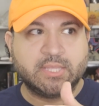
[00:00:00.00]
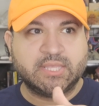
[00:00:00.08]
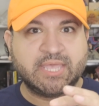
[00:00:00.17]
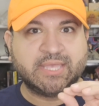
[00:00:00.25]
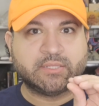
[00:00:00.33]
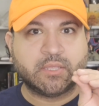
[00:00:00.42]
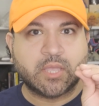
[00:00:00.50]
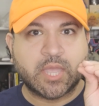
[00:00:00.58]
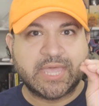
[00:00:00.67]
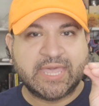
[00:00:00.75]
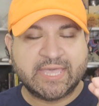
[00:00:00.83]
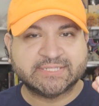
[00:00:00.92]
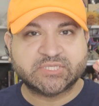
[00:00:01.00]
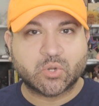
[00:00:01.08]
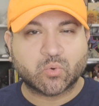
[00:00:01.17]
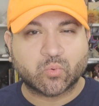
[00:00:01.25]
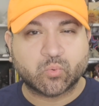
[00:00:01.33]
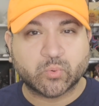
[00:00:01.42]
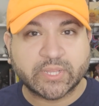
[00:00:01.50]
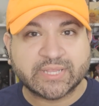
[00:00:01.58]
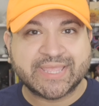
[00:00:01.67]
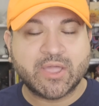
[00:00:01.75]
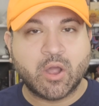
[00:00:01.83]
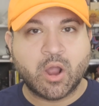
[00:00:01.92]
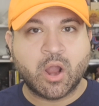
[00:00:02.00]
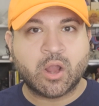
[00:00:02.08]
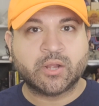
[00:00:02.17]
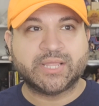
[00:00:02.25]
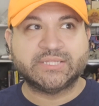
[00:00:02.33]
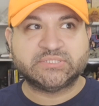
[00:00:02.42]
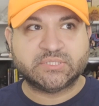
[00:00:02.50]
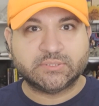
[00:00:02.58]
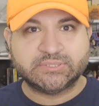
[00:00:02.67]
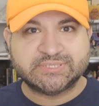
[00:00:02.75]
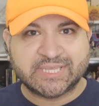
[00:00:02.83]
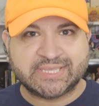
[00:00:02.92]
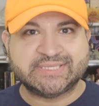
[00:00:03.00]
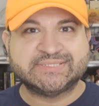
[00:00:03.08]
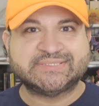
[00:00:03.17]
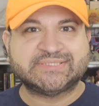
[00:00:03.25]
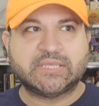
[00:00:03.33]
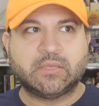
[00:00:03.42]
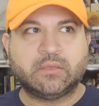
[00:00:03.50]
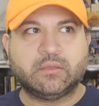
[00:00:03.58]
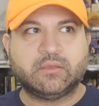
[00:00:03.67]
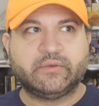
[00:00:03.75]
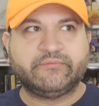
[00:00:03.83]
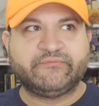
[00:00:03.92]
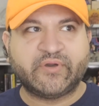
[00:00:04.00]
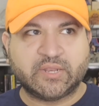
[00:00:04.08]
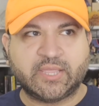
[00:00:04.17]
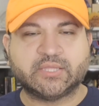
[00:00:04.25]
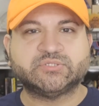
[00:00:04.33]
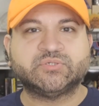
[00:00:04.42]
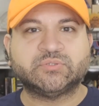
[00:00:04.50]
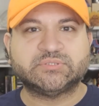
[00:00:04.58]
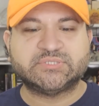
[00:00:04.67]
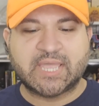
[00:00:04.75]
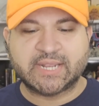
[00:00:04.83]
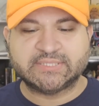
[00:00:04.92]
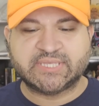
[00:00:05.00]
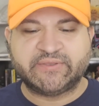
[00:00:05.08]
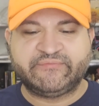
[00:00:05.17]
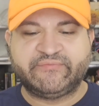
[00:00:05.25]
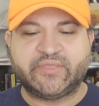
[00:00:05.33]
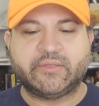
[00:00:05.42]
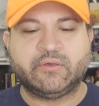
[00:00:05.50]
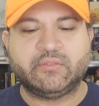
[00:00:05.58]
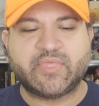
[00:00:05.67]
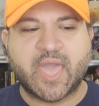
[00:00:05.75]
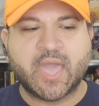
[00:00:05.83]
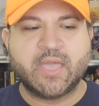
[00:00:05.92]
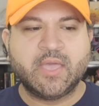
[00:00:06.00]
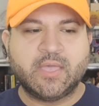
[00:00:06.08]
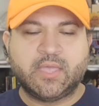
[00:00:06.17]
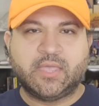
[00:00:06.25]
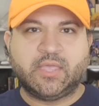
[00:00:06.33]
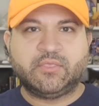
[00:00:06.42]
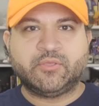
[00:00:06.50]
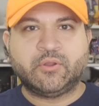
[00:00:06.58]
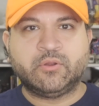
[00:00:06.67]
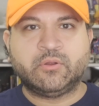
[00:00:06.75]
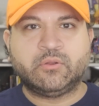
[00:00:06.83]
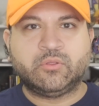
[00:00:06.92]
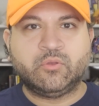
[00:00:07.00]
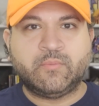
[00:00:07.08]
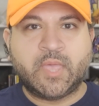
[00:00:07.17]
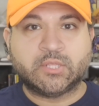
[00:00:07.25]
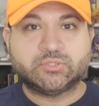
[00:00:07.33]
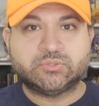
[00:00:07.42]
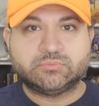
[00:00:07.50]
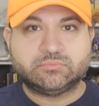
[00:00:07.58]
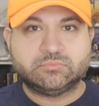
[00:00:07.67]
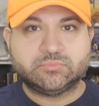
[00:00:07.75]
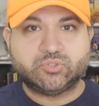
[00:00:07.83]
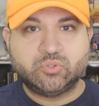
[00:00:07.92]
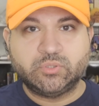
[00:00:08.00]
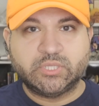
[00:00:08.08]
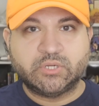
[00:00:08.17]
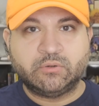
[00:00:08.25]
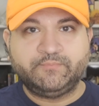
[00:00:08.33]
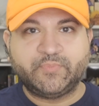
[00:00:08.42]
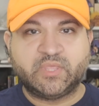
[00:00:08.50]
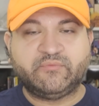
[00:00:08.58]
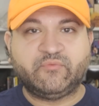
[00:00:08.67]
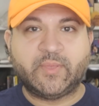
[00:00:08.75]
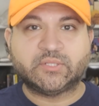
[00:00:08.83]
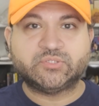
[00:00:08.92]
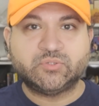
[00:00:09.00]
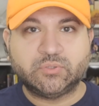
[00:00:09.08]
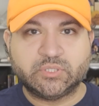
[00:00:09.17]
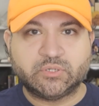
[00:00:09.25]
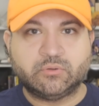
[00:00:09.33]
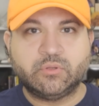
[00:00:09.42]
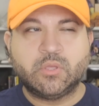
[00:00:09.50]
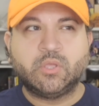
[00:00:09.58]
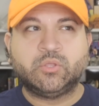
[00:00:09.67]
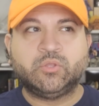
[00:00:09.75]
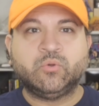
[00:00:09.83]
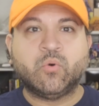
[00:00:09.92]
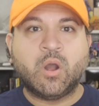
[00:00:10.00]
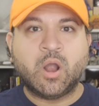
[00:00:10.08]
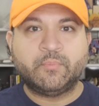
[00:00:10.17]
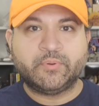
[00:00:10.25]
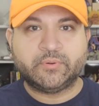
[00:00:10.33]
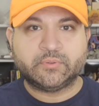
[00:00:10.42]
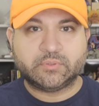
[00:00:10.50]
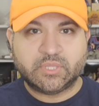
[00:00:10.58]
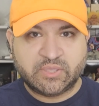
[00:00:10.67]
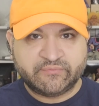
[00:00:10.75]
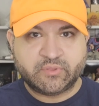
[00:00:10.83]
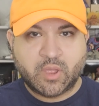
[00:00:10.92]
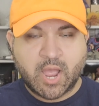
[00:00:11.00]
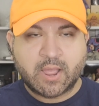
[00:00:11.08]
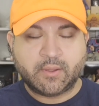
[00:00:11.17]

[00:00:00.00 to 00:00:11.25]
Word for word: get hit really hard in today's financial status. I feel that either you make too little, and if you make too little, you are given